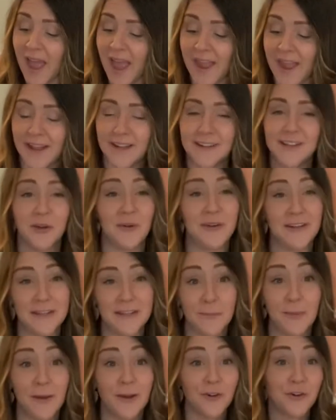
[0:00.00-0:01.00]
And so
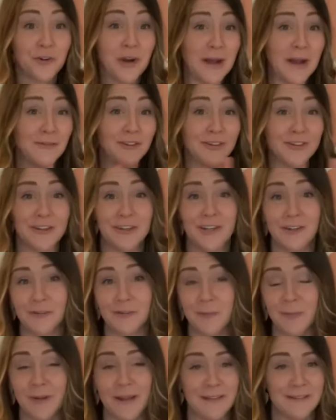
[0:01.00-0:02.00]
Isabel travels to
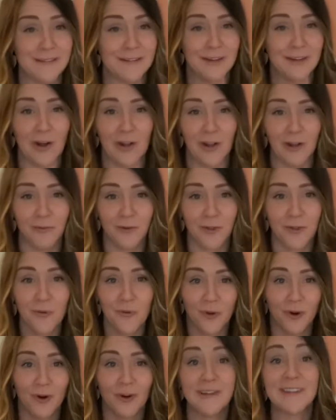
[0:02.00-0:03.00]
different places all over the
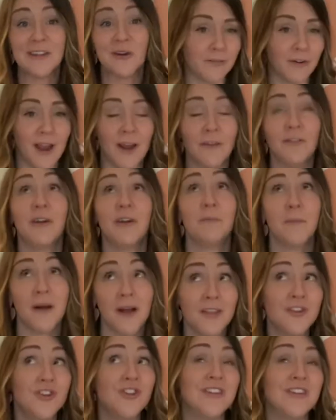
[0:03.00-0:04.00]
world. So every
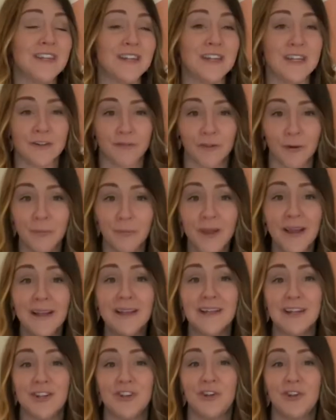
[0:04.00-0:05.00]
month she's in a different
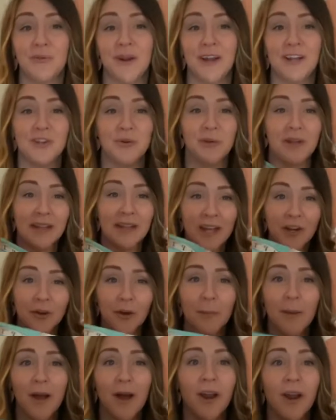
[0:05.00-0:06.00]
place and she writes you a letter
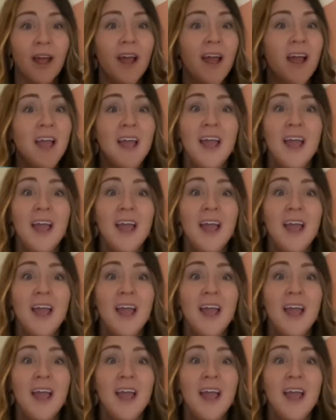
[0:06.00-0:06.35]
about it.